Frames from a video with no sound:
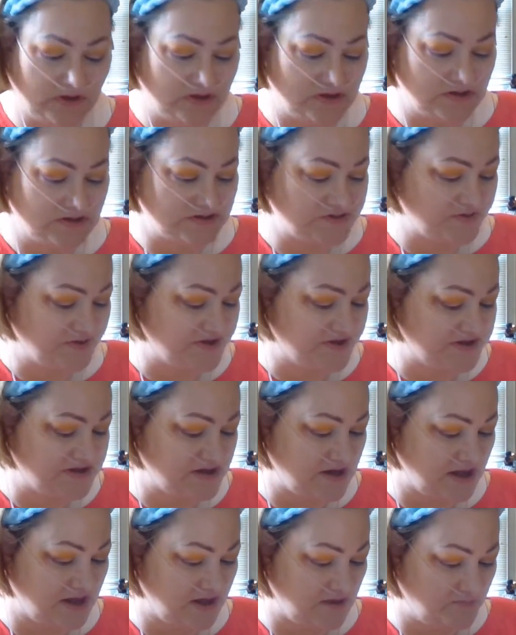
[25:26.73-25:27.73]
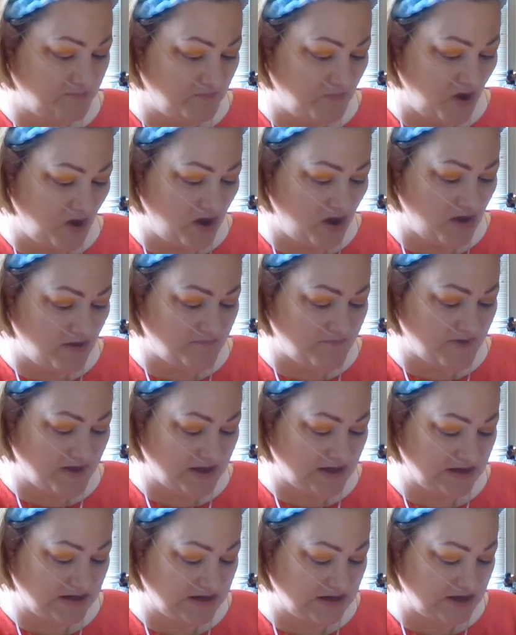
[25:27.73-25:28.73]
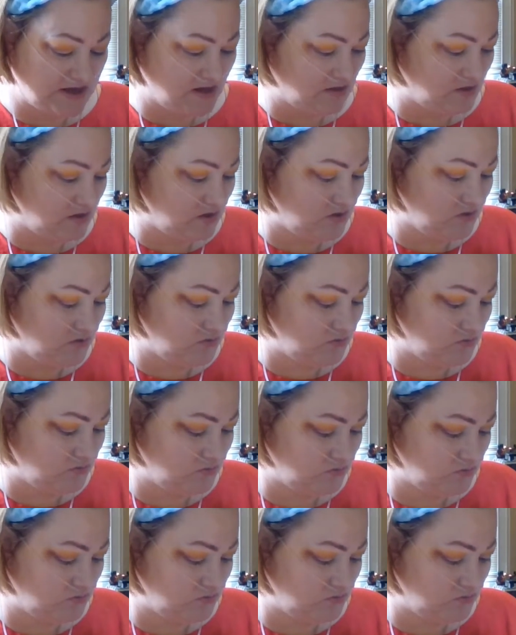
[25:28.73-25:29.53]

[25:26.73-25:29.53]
So I did a mauve and a yellow.